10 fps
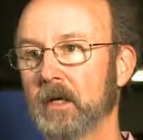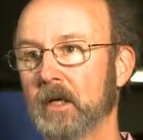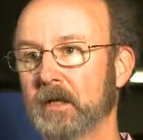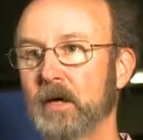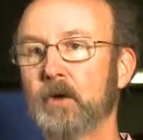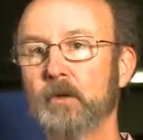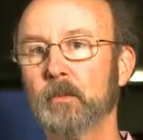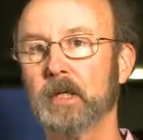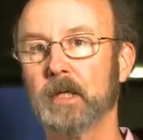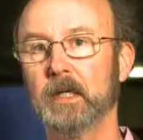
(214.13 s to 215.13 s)
Because
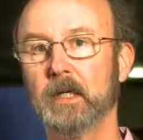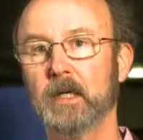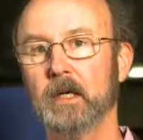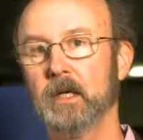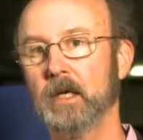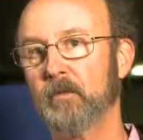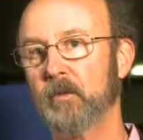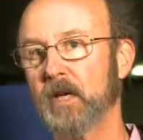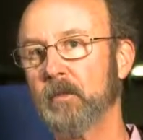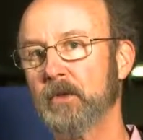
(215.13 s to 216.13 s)
ultimately, if
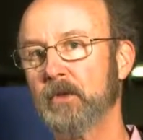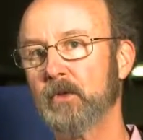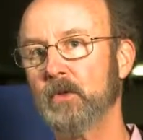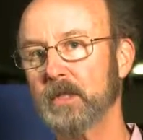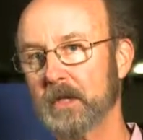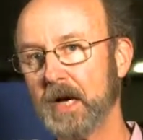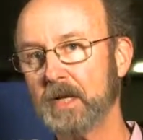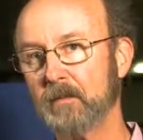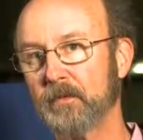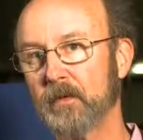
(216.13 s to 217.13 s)
we're able to do design
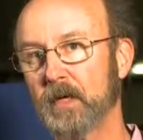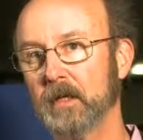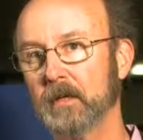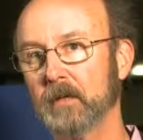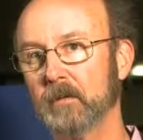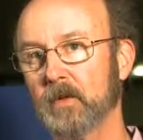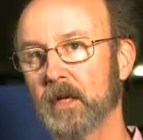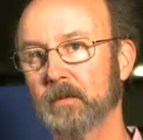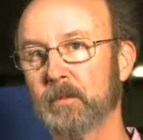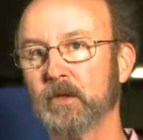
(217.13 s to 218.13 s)
up front,
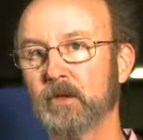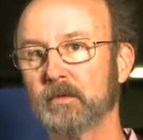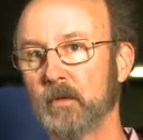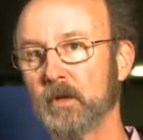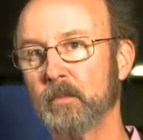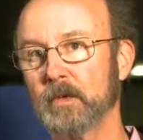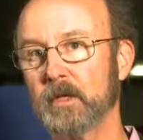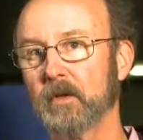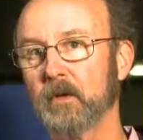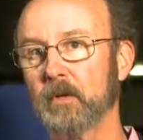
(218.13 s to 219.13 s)
as much as
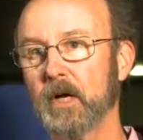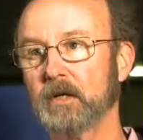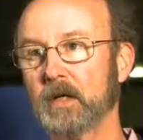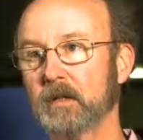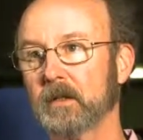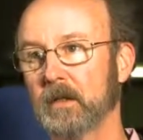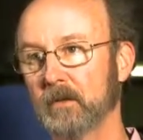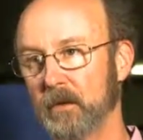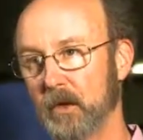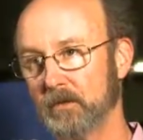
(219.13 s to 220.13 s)
40% of the project
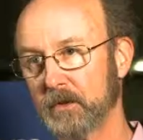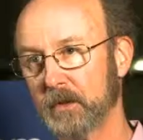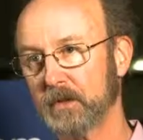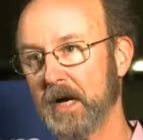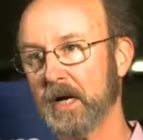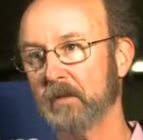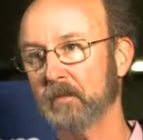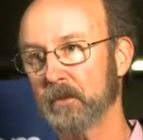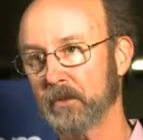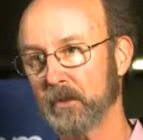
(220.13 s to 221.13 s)
involves design
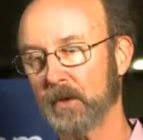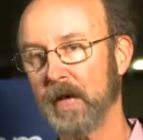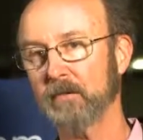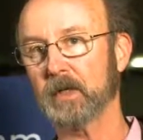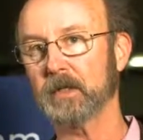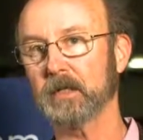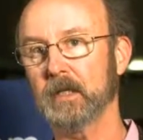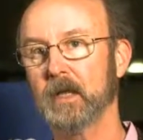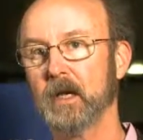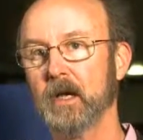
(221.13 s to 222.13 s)
and persona
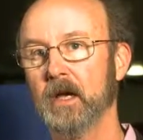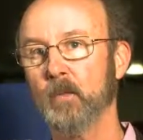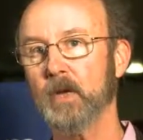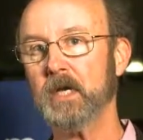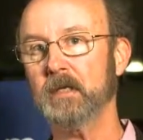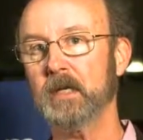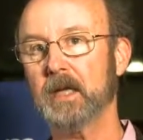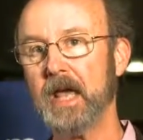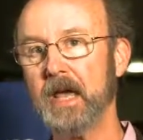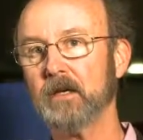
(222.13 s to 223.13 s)
advocacy, we can then
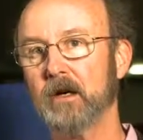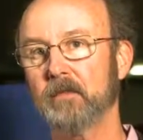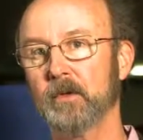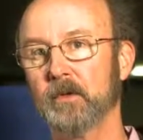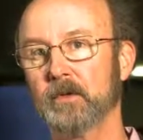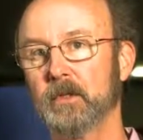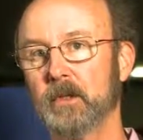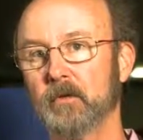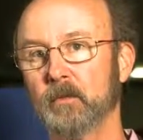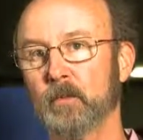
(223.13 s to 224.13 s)
hand off those
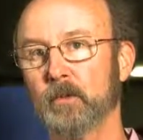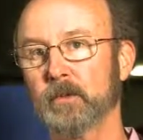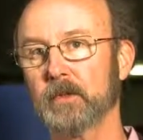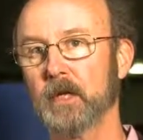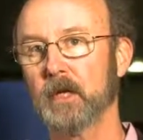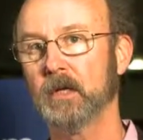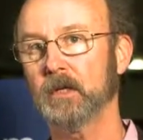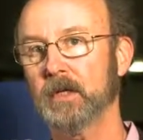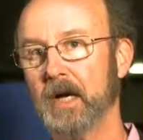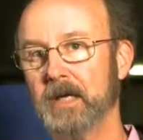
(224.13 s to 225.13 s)
deliverables
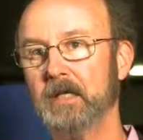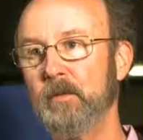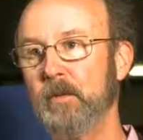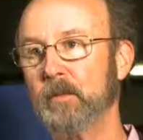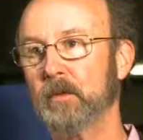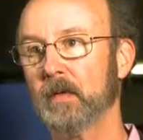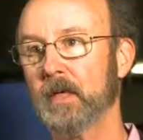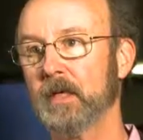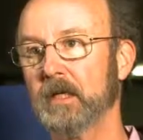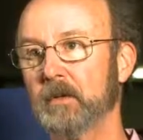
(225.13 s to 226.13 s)
to the IT people
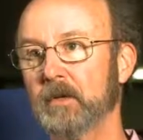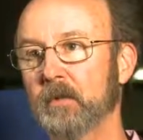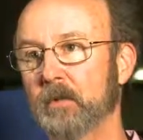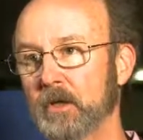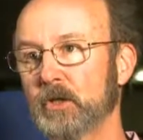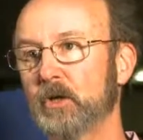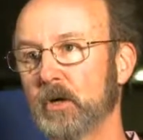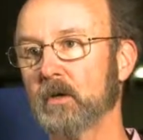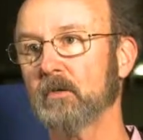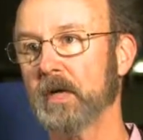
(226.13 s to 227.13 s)
and end up with a much
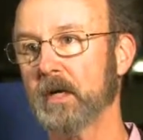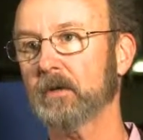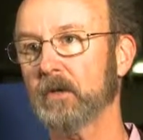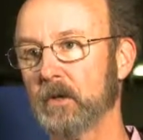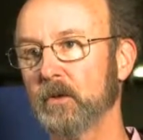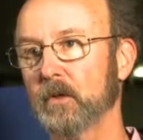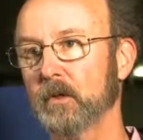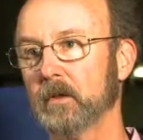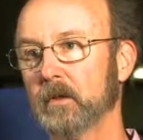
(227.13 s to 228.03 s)
stronger final solution.